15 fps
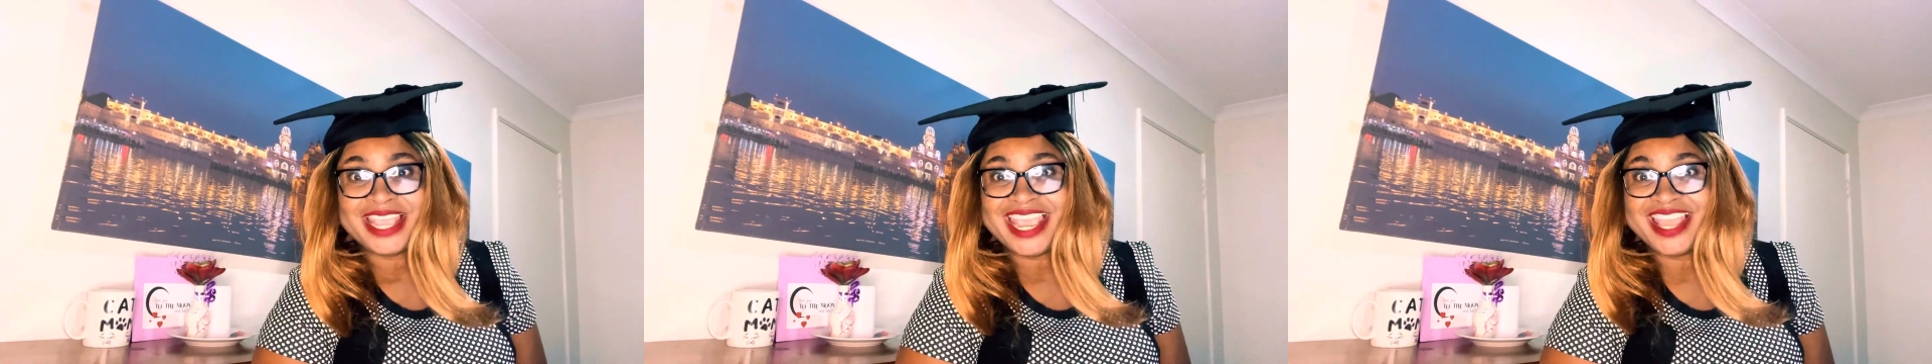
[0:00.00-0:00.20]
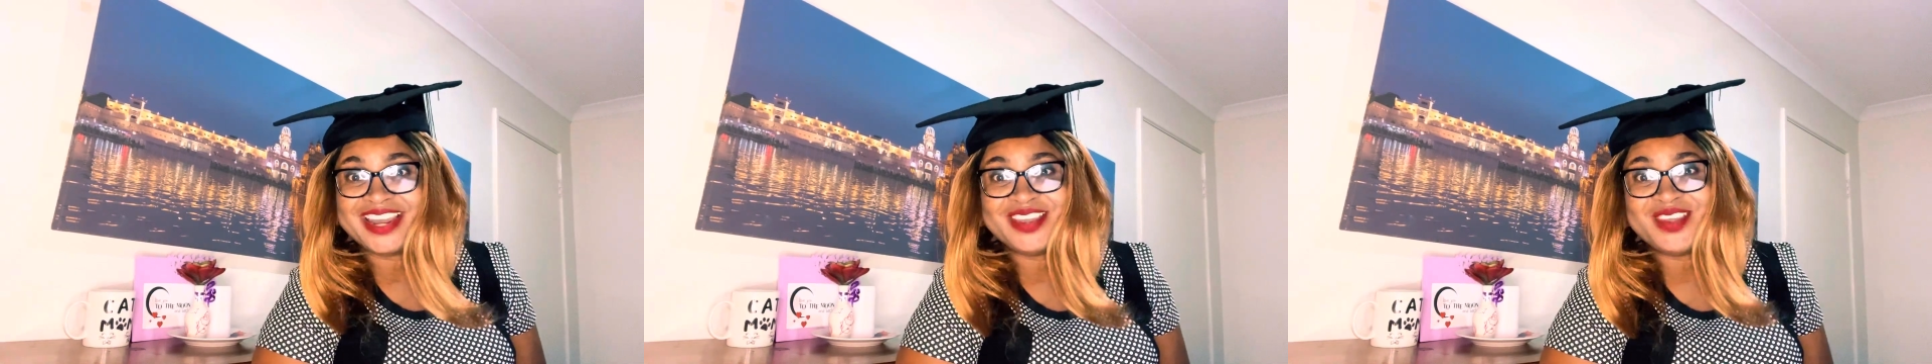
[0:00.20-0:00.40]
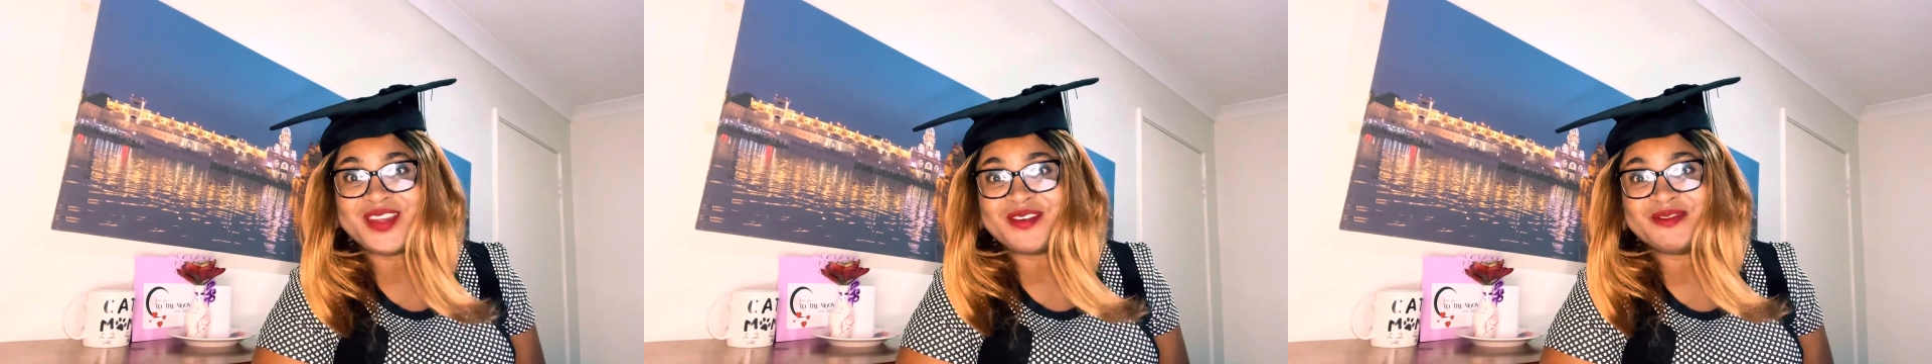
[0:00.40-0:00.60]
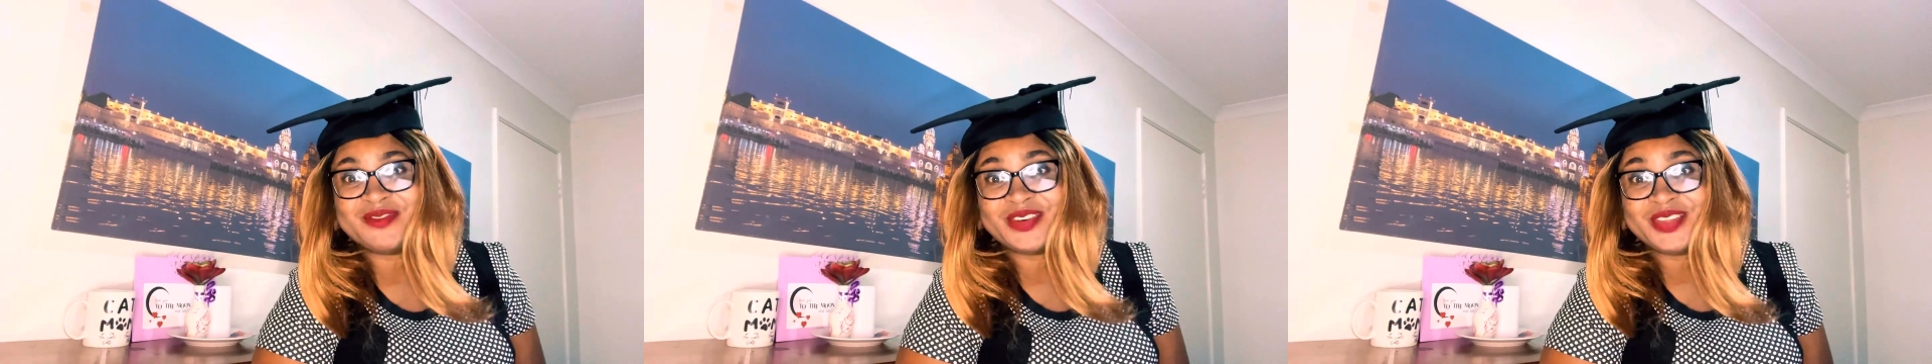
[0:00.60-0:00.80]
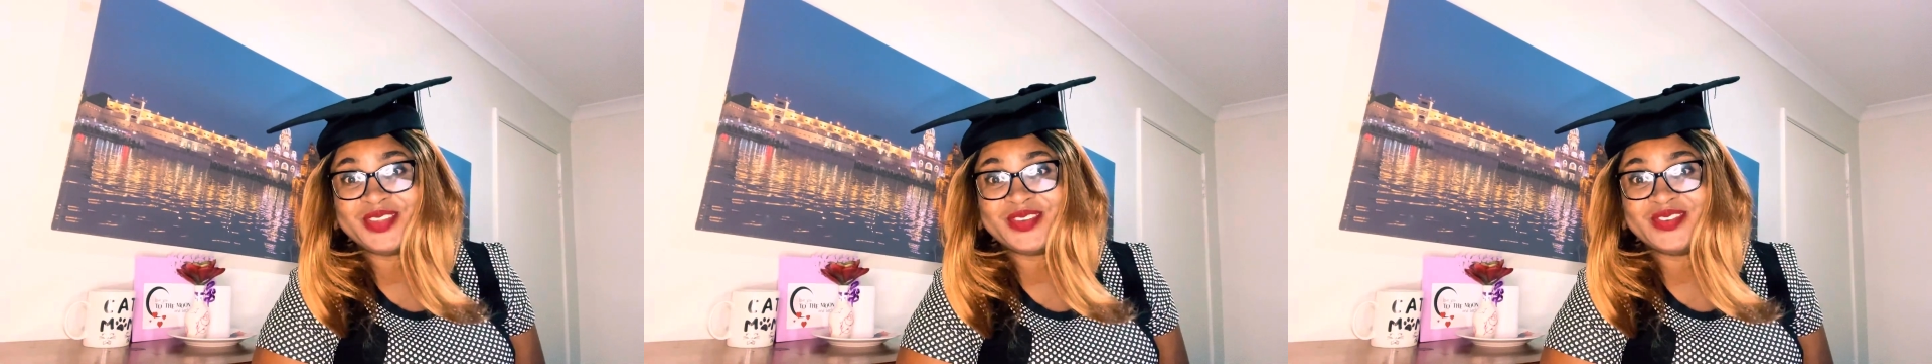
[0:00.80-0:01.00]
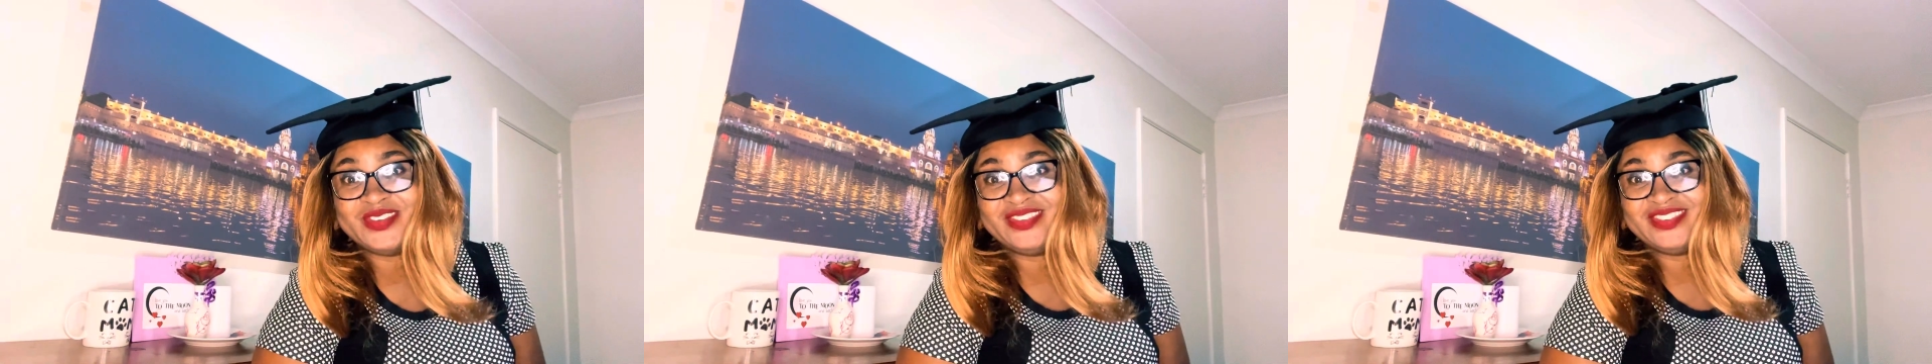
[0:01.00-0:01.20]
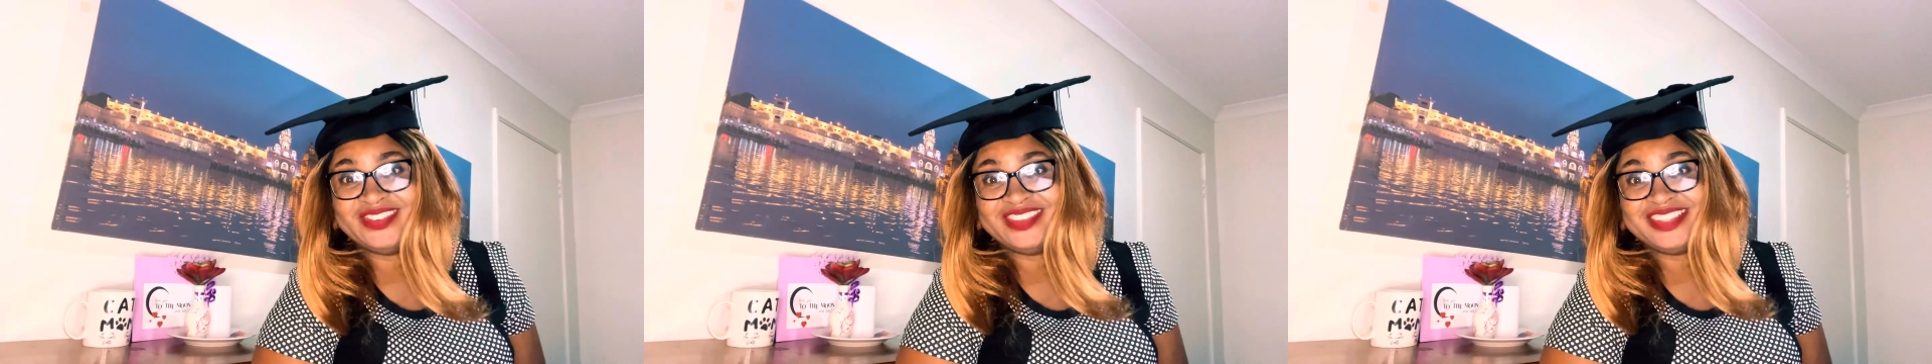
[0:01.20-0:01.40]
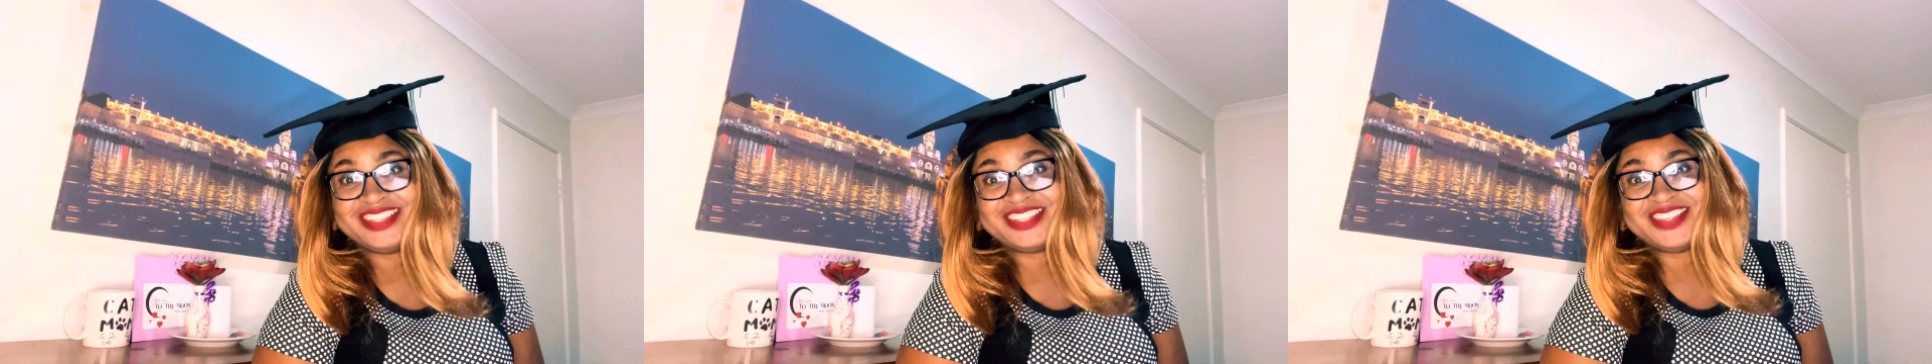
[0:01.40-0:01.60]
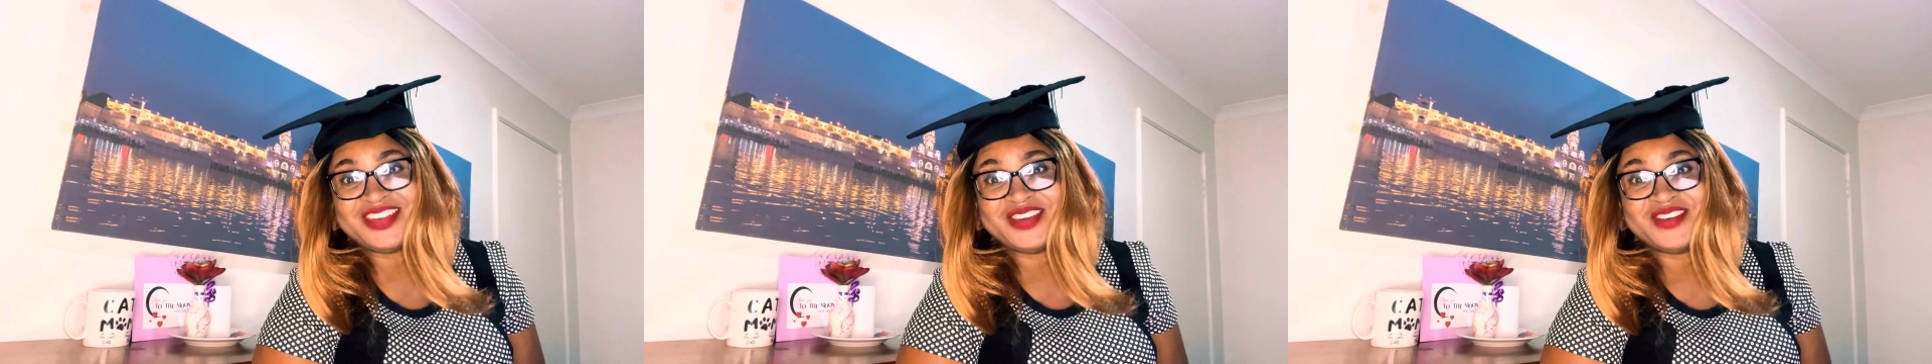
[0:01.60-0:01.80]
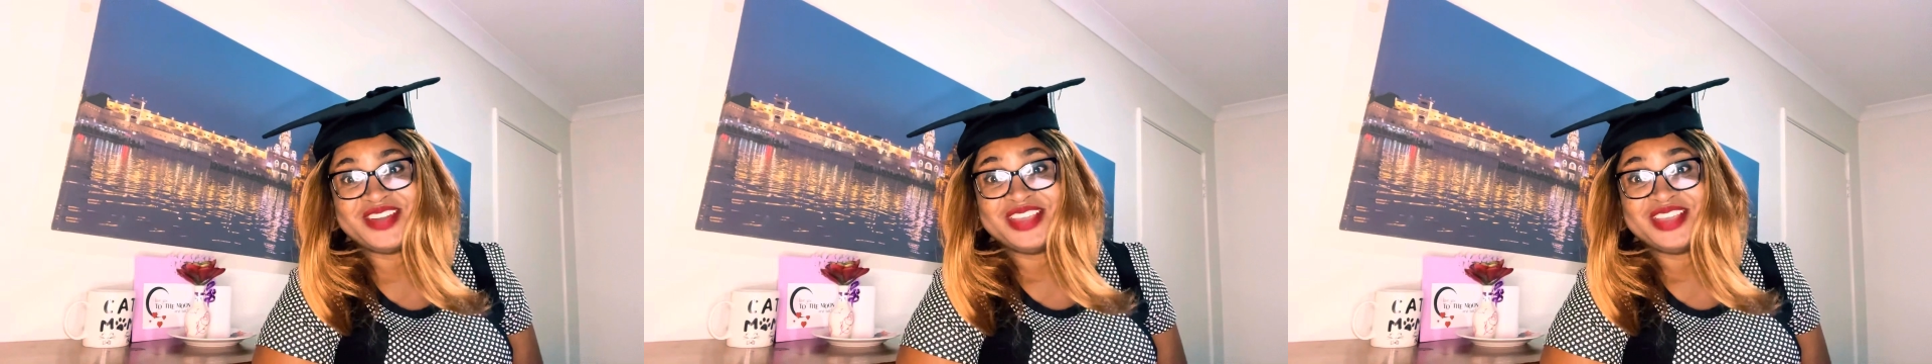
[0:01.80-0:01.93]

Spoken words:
no for you. So